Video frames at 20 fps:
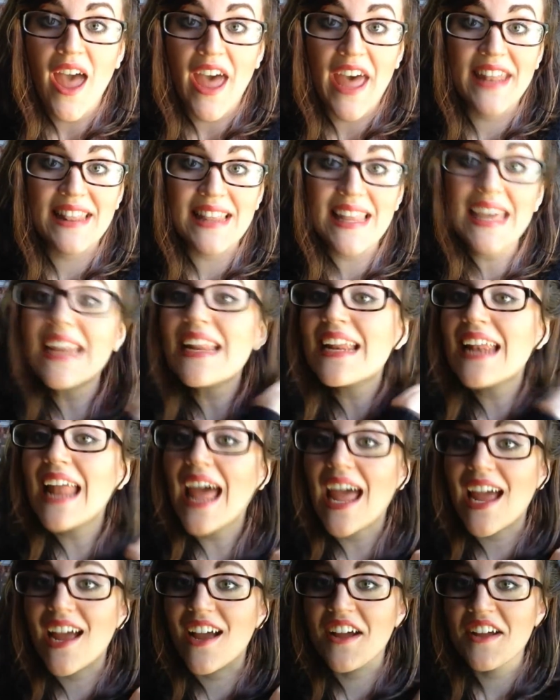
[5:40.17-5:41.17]
and laid an
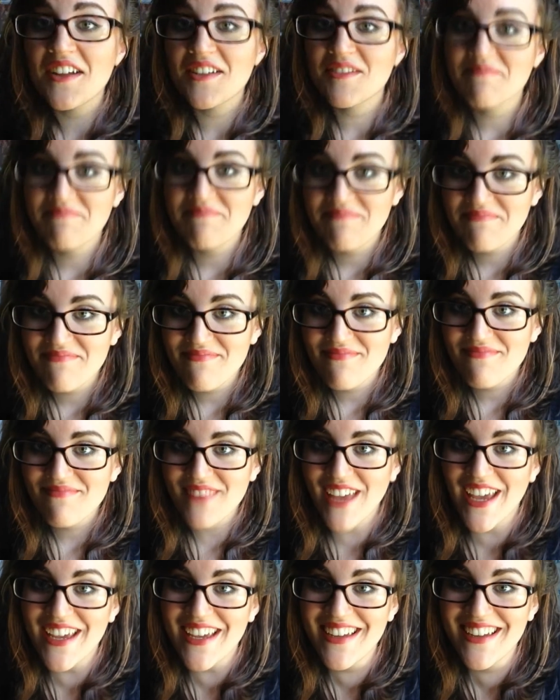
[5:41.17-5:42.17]
egg
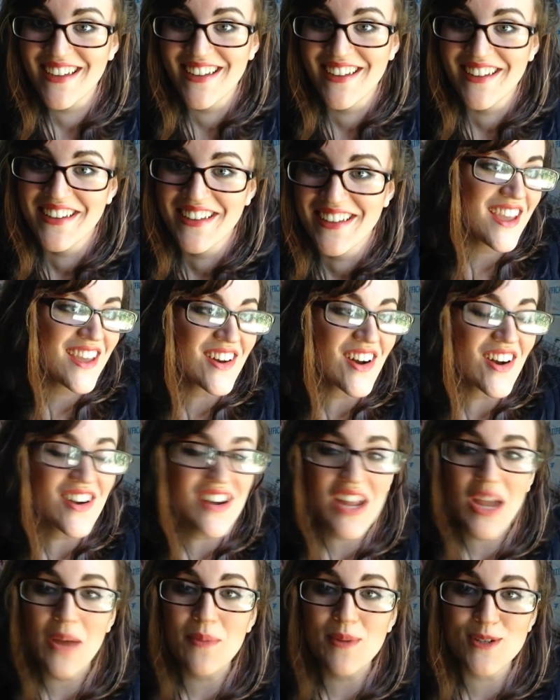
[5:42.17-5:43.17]
in
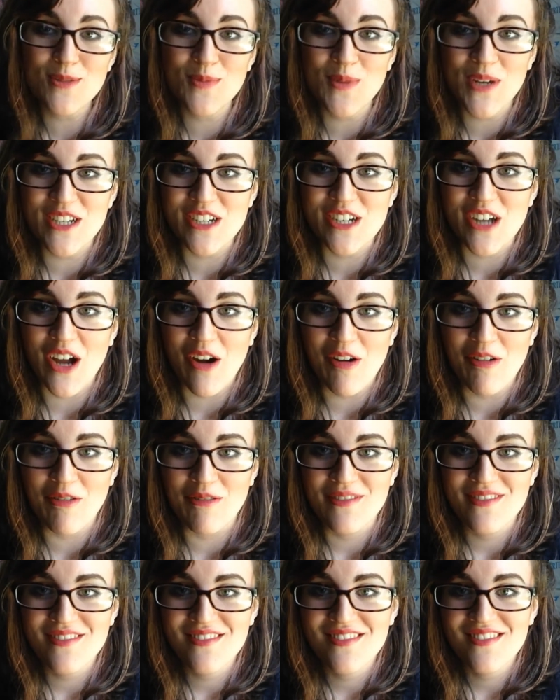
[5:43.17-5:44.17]
our neighbor's
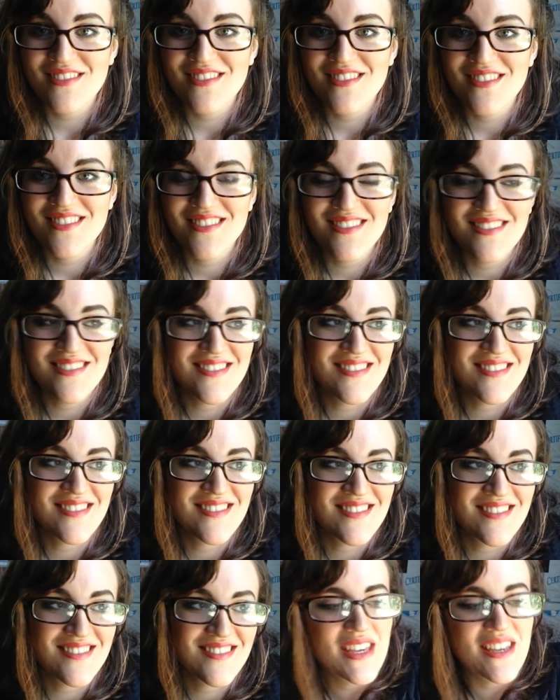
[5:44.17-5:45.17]
window.
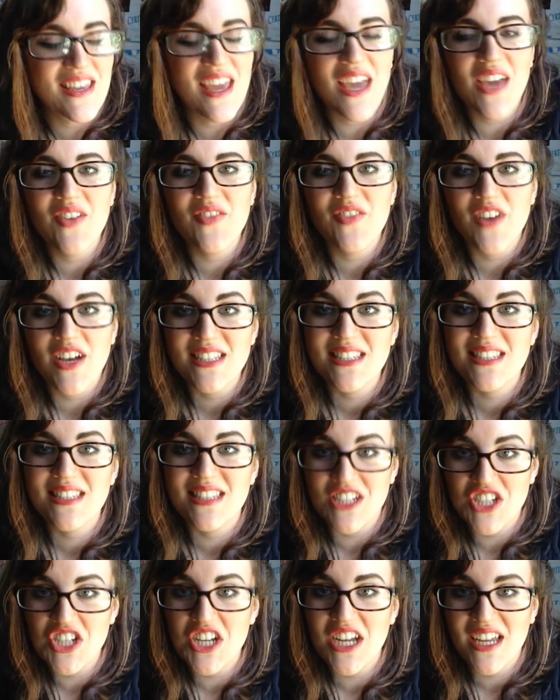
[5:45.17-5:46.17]
He gave us
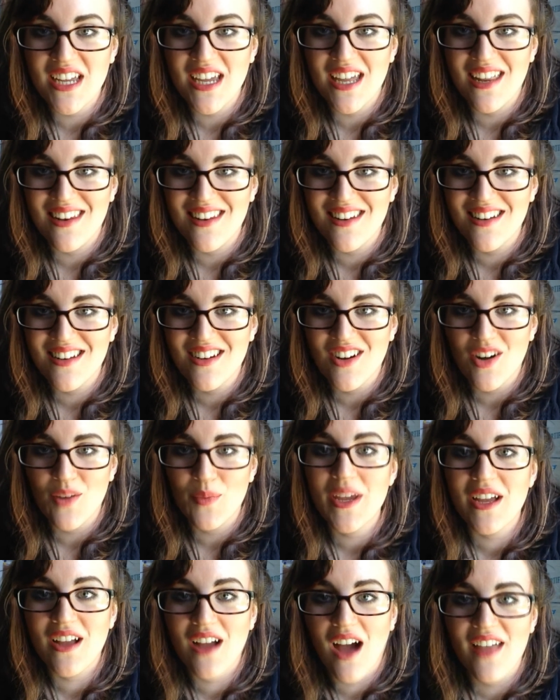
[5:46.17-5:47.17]
the chicken,
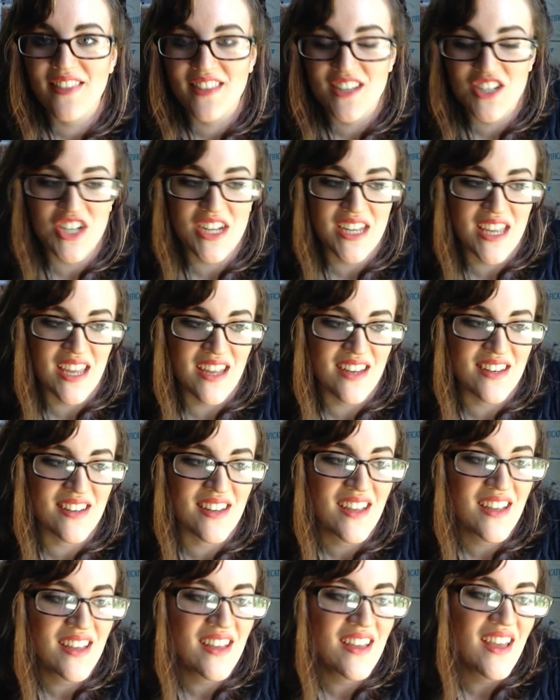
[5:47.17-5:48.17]
or we got the
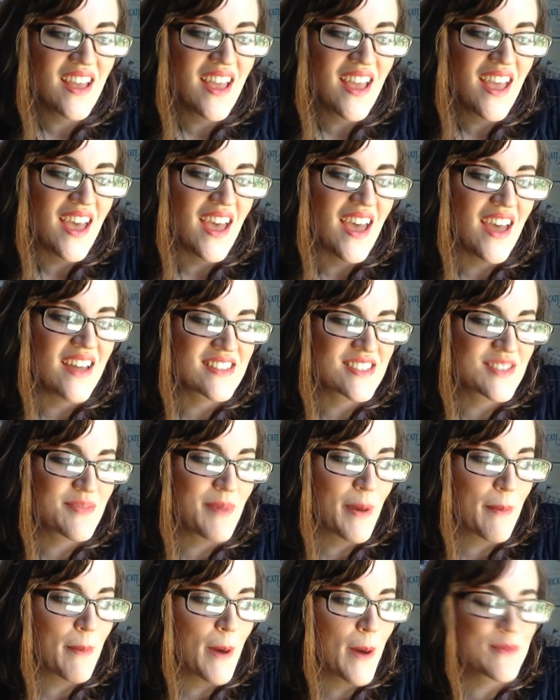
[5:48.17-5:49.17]
chicken, and
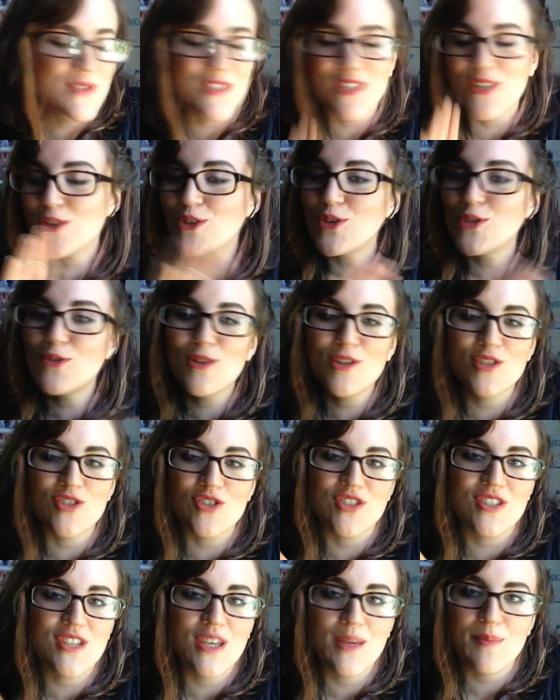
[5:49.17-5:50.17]
my mom was like, you can
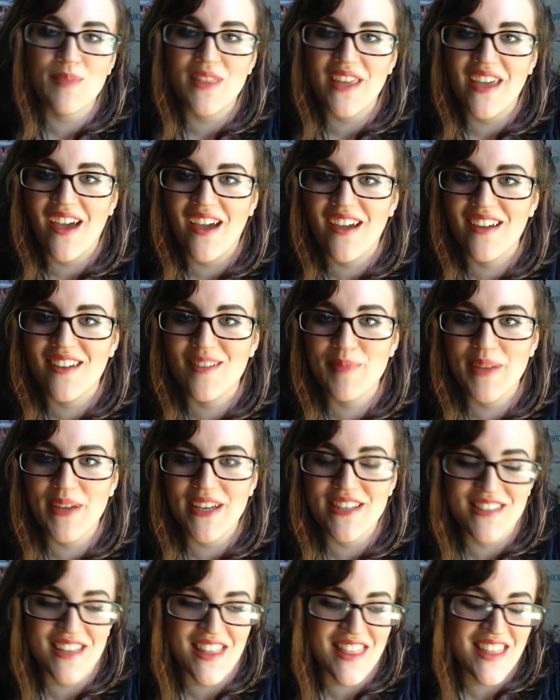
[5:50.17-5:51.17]
just keep the egg
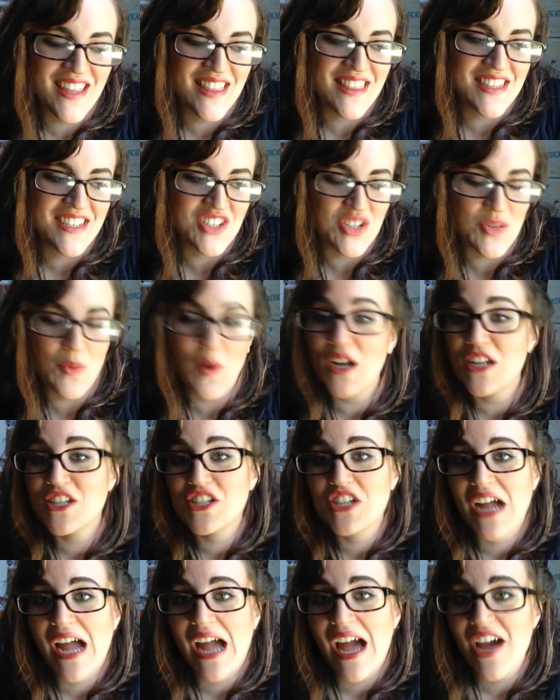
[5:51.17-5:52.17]
because I think that she
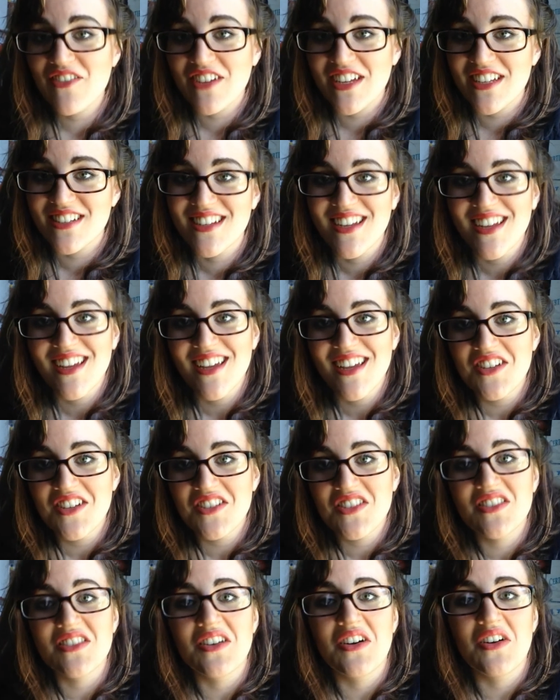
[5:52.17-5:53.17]
wanted you to have it.
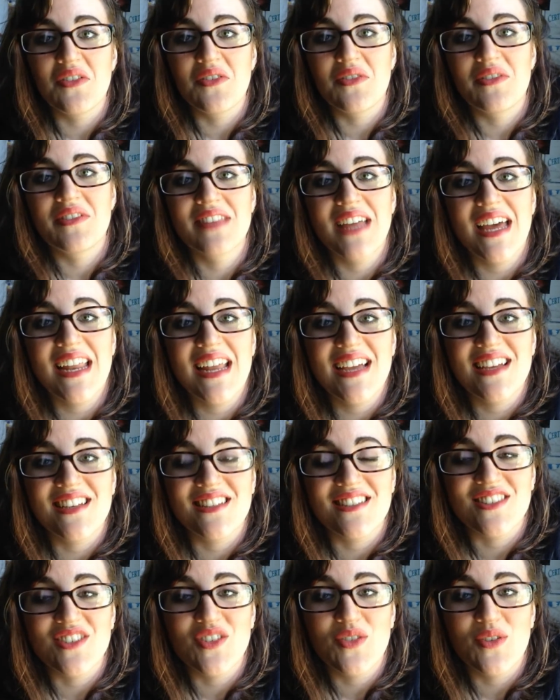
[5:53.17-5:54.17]
So that
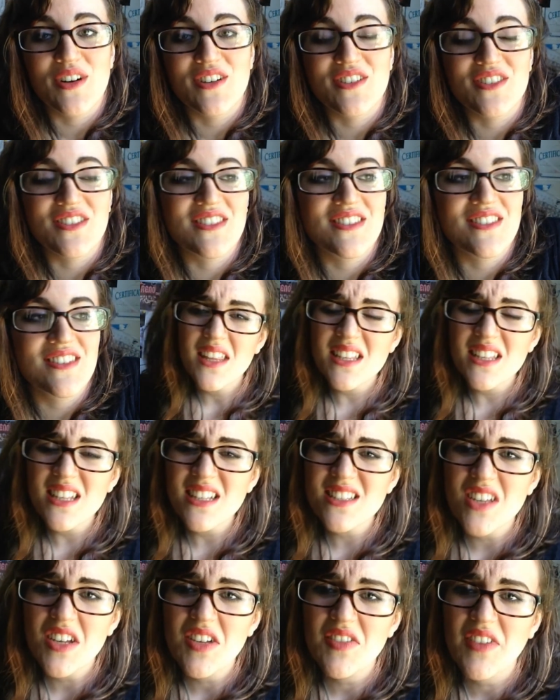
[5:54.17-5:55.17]
egg is yours. I think
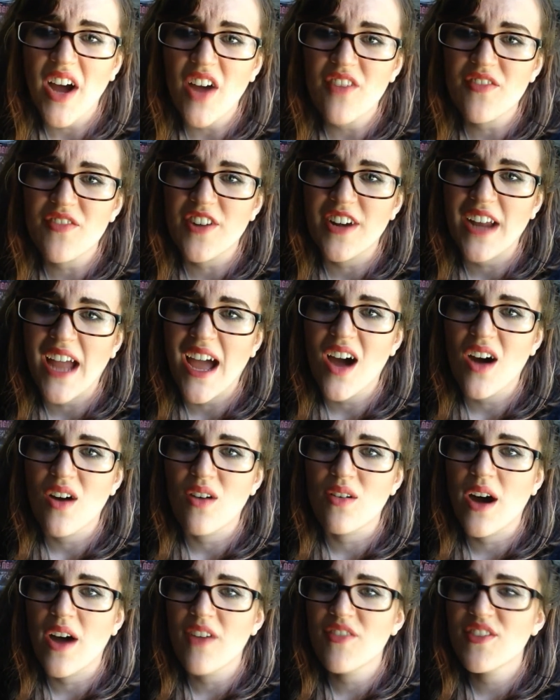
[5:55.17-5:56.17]
that's all I've got for
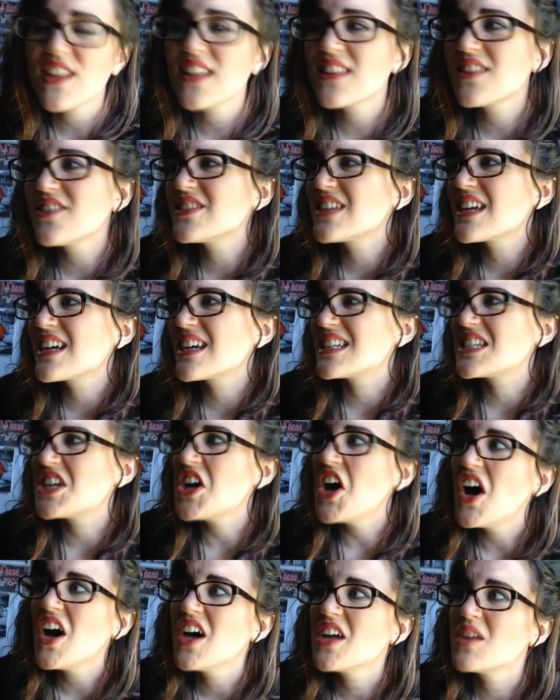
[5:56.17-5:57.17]
now. I feel like there's like a
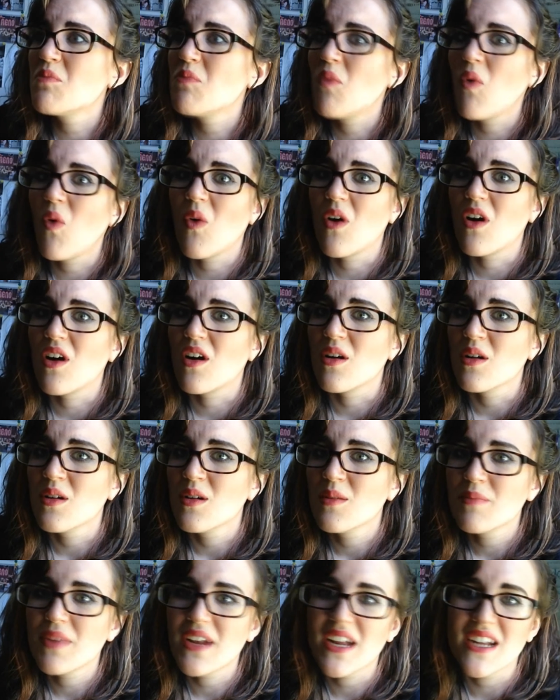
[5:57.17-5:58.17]
ton more,
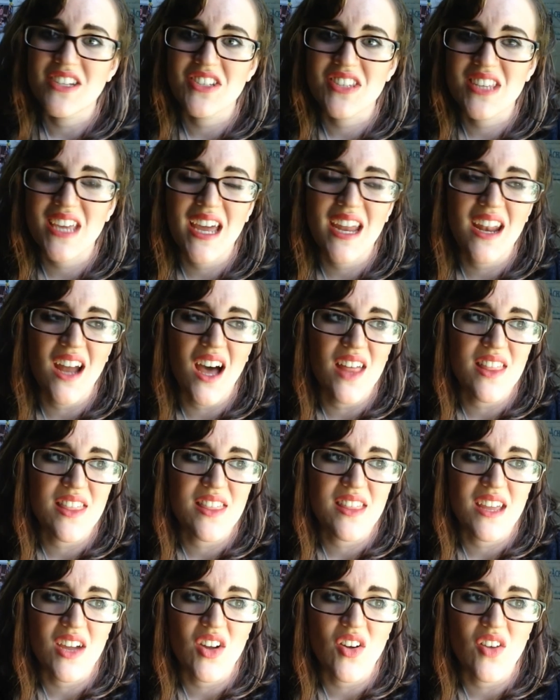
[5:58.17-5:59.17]
but I just cannot
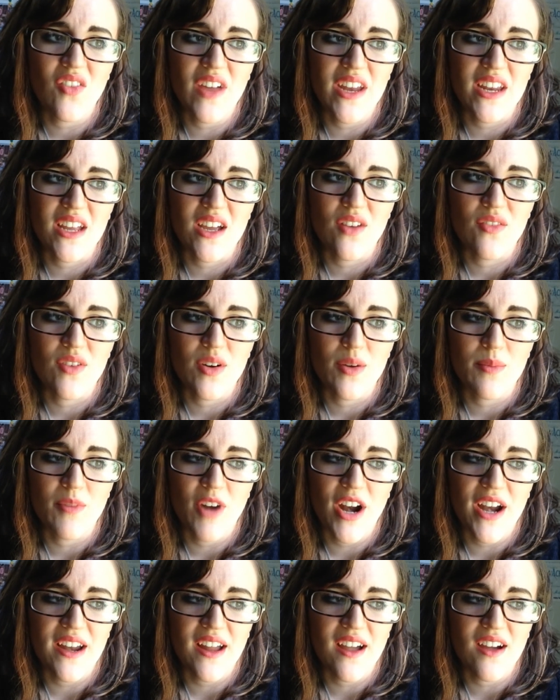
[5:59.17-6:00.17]
think of any of
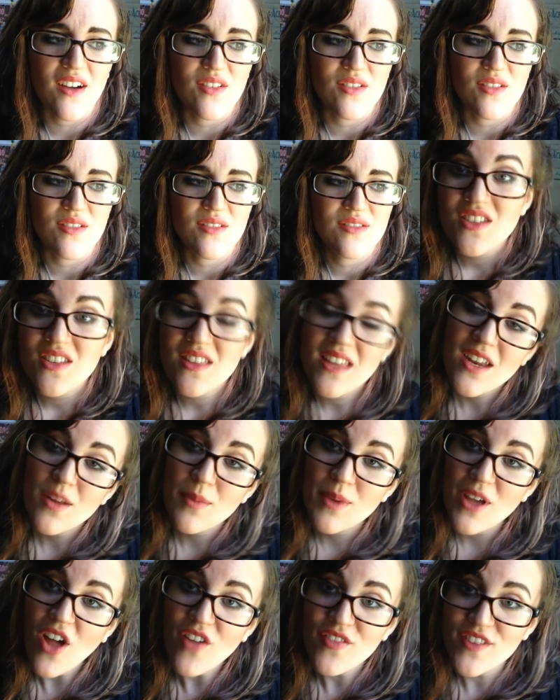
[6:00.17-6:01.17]
them right now. So
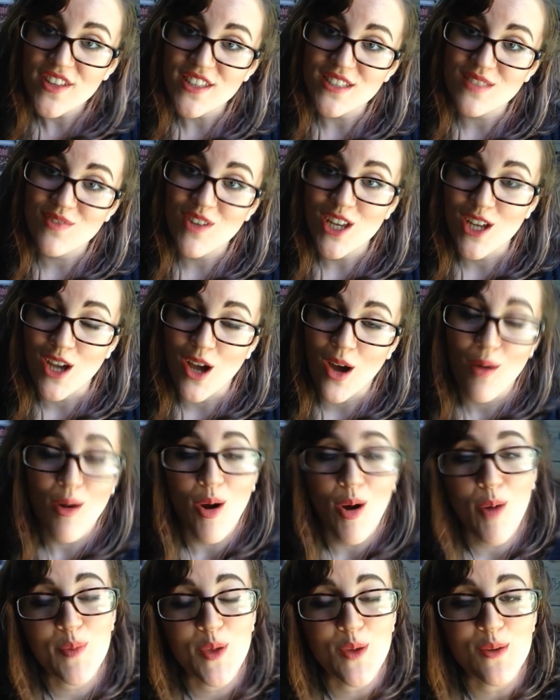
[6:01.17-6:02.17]
that'll be all for this
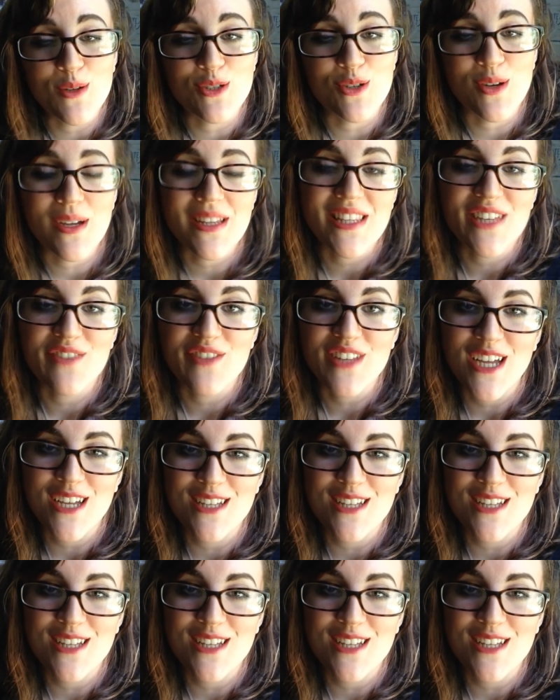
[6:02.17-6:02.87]
video. Hope you enjoyed. Leave a